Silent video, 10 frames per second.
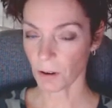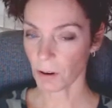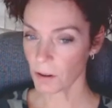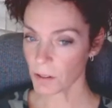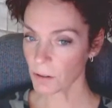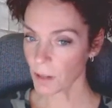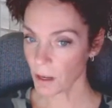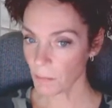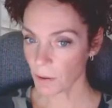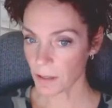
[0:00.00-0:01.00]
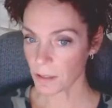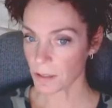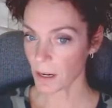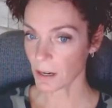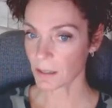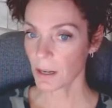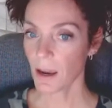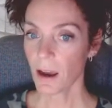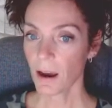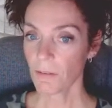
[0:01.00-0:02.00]
I'll also cut and paste the text
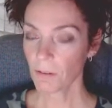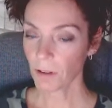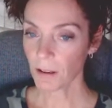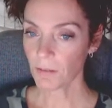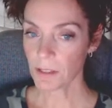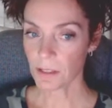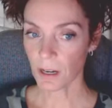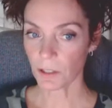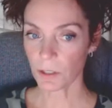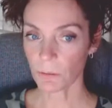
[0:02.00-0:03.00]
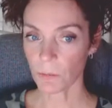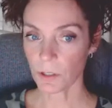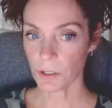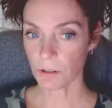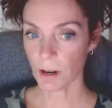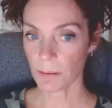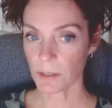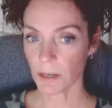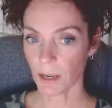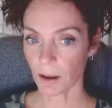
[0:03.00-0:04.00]
of the relevant section, which describes
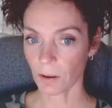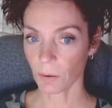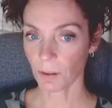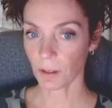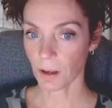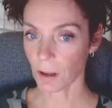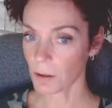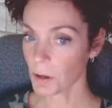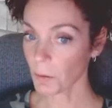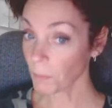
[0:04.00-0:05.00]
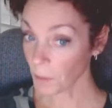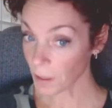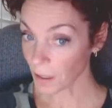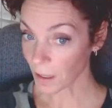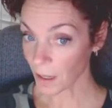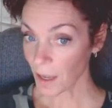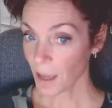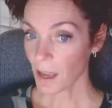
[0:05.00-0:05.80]
the encounter with an unknown being,